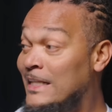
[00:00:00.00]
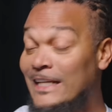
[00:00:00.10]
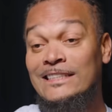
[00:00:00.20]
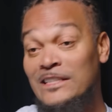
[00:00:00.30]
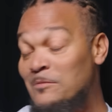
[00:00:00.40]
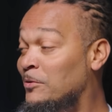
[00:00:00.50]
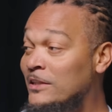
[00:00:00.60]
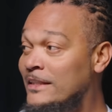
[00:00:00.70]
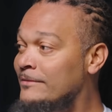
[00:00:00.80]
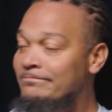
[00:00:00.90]
Is he a
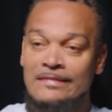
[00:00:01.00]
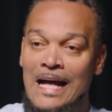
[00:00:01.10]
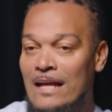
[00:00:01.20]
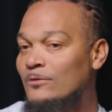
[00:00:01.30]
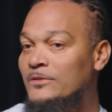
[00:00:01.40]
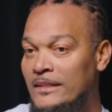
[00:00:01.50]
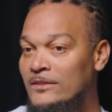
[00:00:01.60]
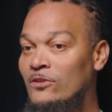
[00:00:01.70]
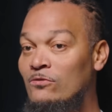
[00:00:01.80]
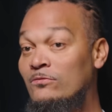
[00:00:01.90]
bully? I don't think
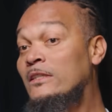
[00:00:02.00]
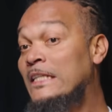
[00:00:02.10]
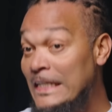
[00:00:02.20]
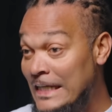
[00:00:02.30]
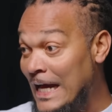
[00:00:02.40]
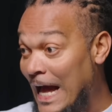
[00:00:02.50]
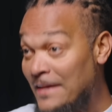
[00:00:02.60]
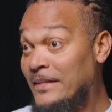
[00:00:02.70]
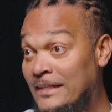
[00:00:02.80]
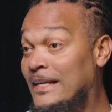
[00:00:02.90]
so. I
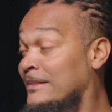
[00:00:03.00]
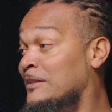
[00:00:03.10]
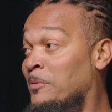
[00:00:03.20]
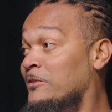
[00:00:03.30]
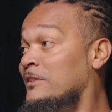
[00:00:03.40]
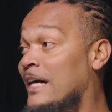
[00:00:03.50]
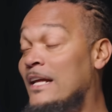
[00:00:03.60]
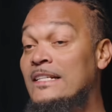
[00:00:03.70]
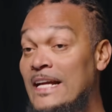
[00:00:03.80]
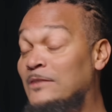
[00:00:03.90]
think that's his
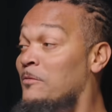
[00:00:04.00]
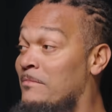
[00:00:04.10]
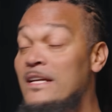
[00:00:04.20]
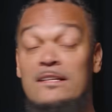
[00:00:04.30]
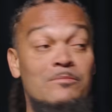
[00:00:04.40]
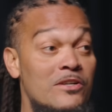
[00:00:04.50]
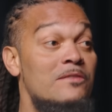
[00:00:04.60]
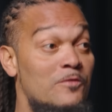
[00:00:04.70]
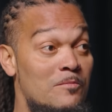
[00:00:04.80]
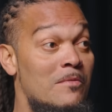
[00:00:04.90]
personality, and that's what made him good
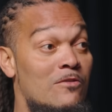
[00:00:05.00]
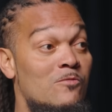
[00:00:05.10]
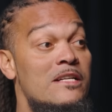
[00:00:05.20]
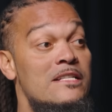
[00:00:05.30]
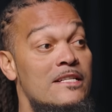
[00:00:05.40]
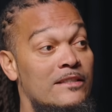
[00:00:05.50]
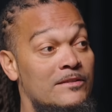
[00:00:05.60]
at football the way he is.